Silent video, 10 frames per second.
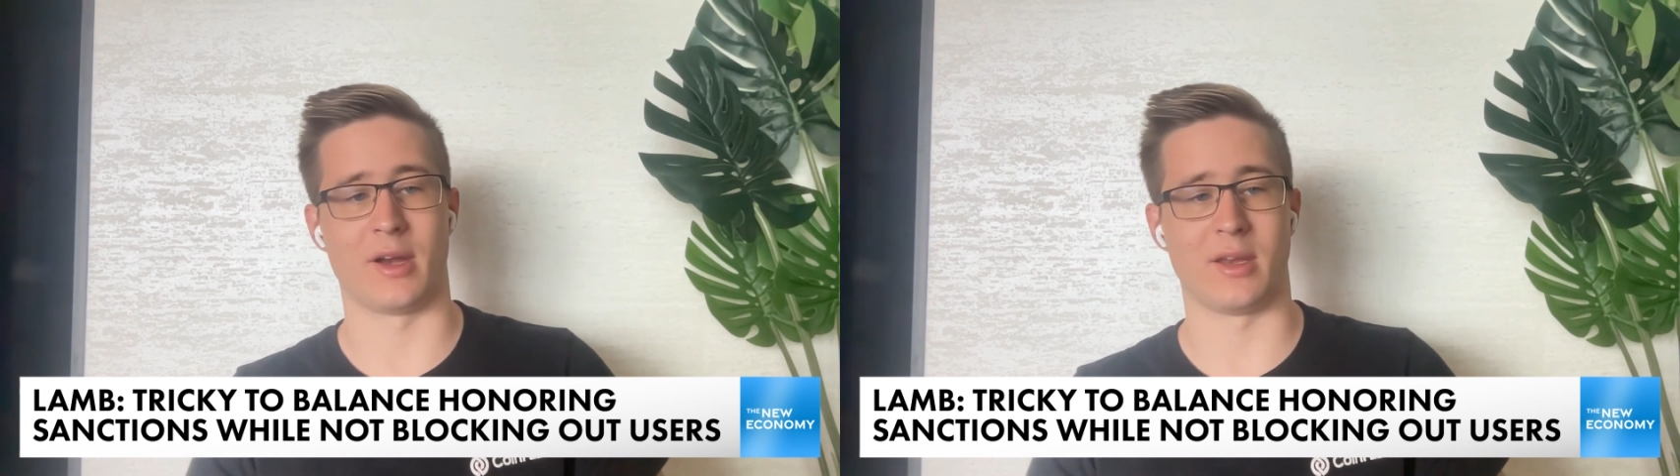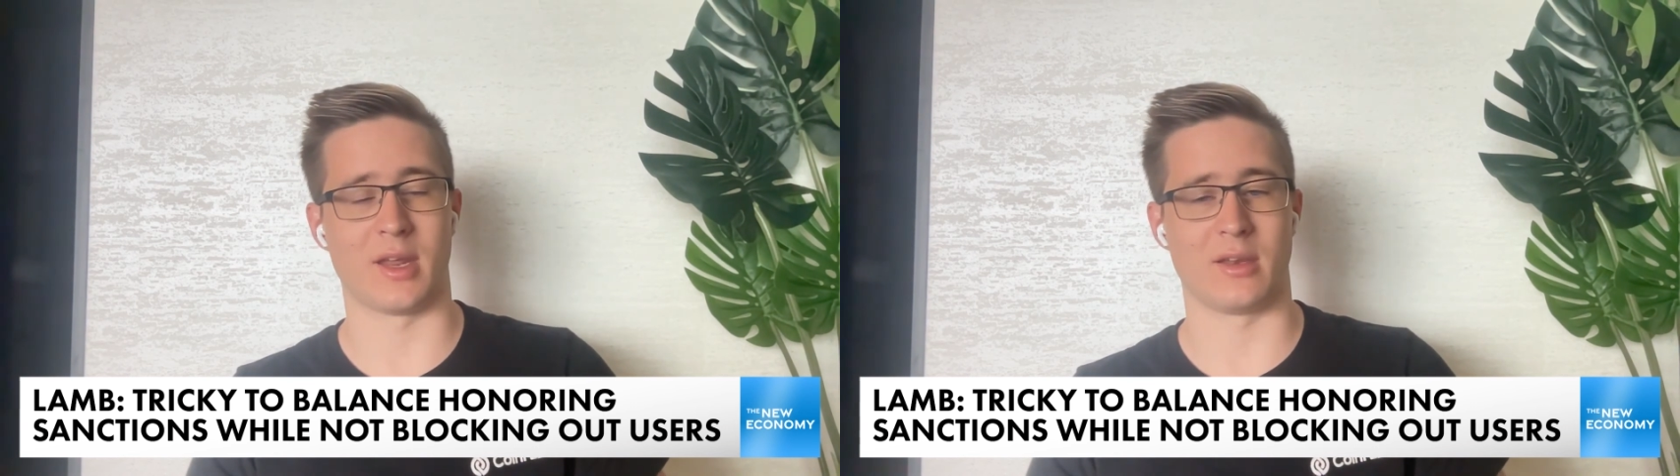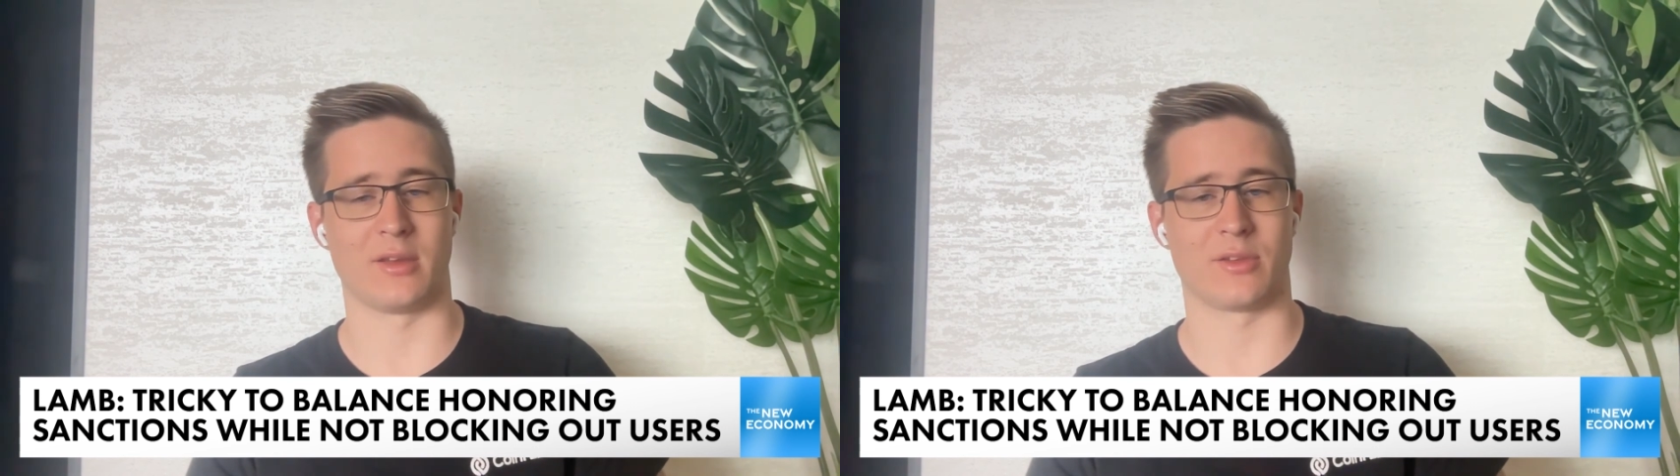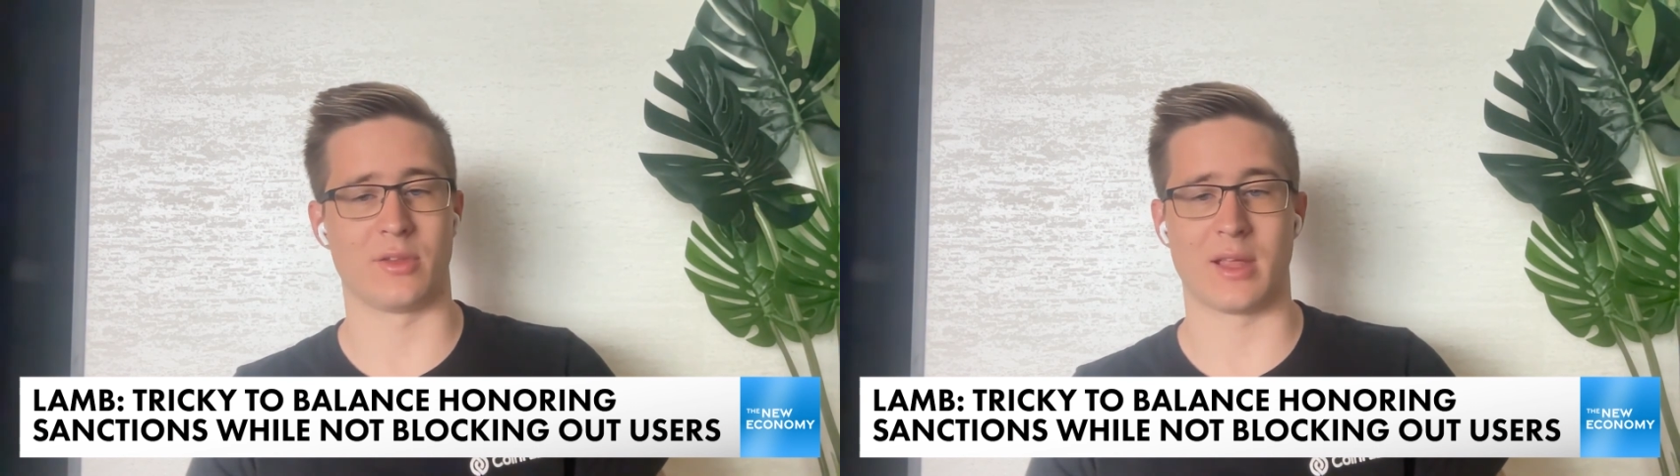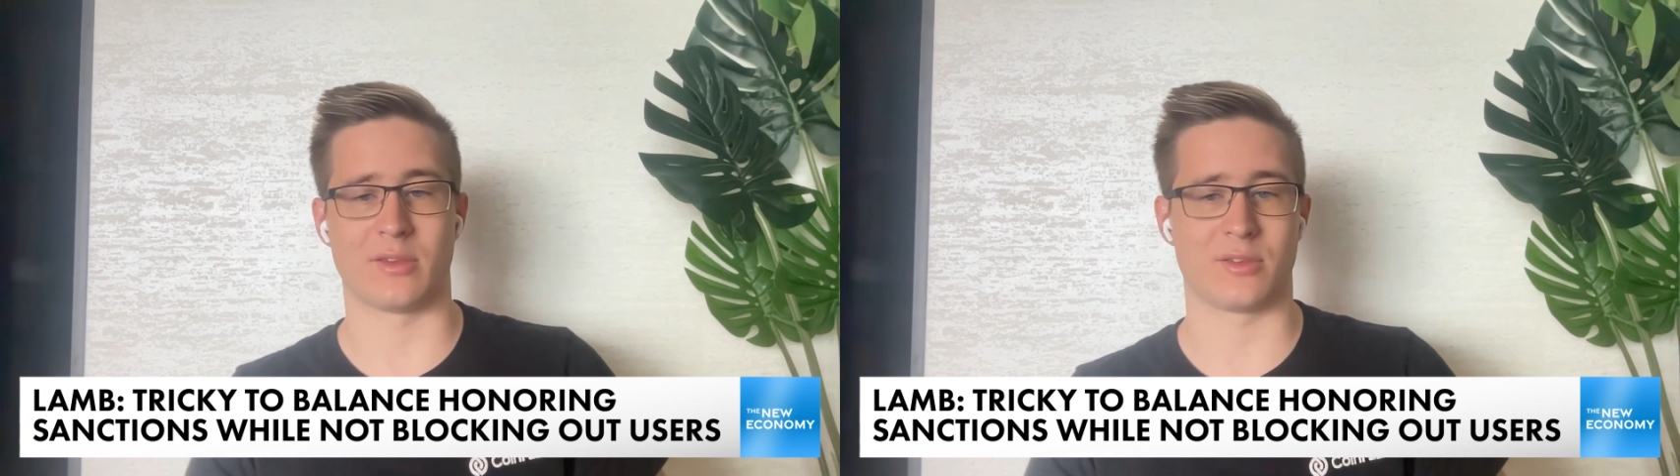And
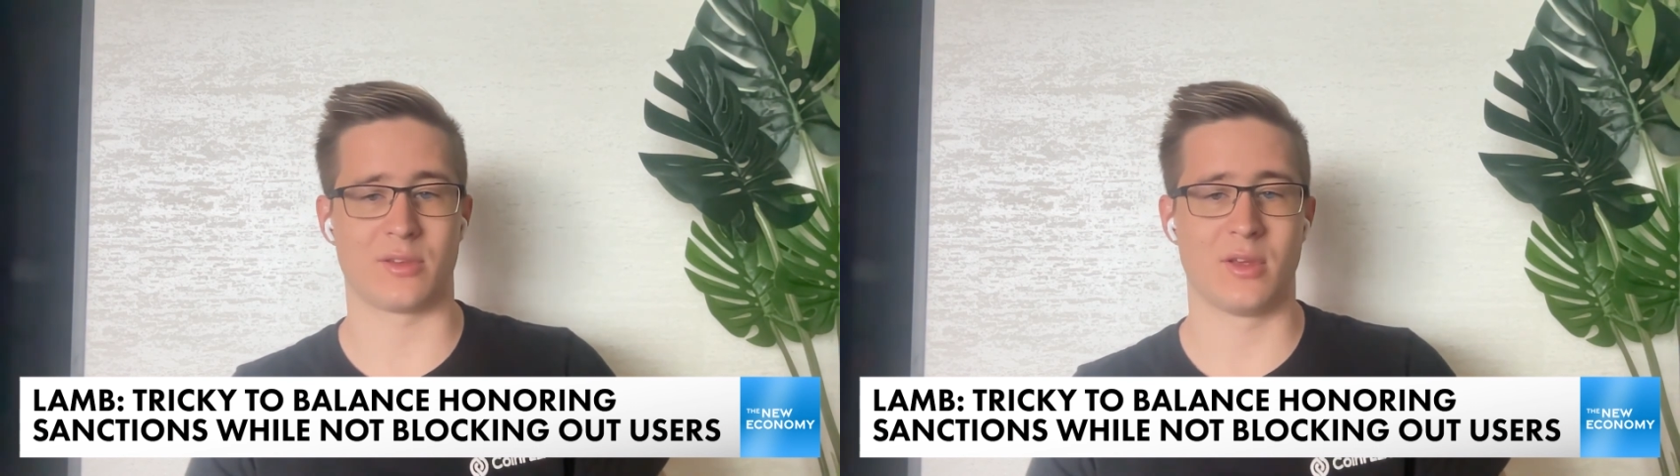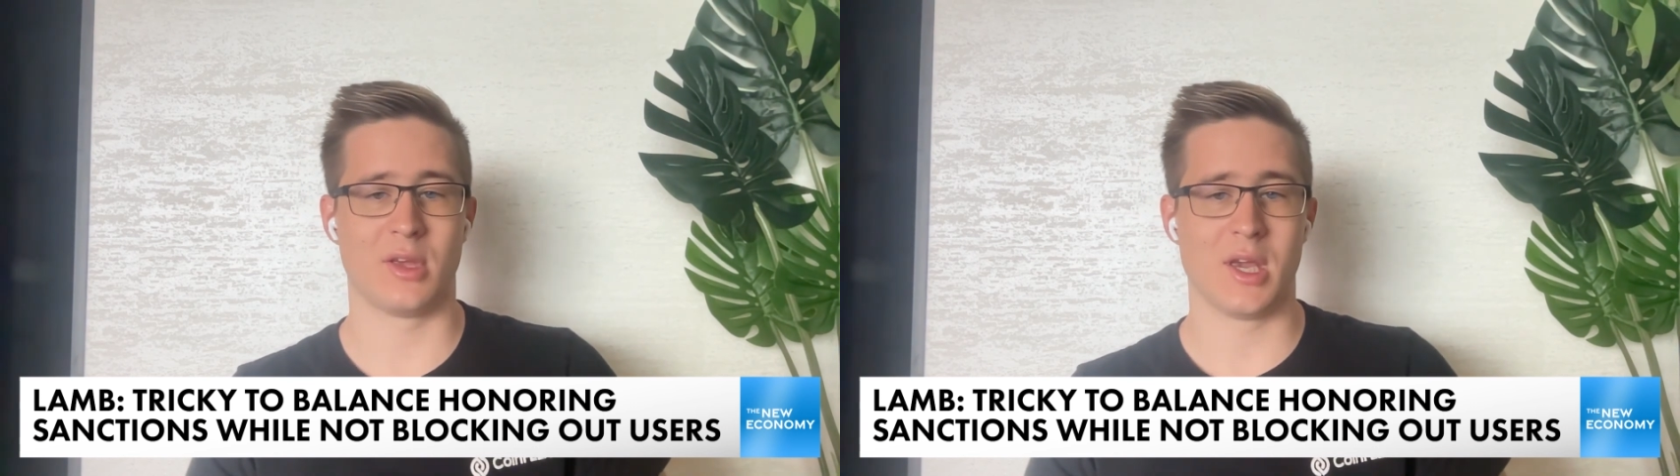so that's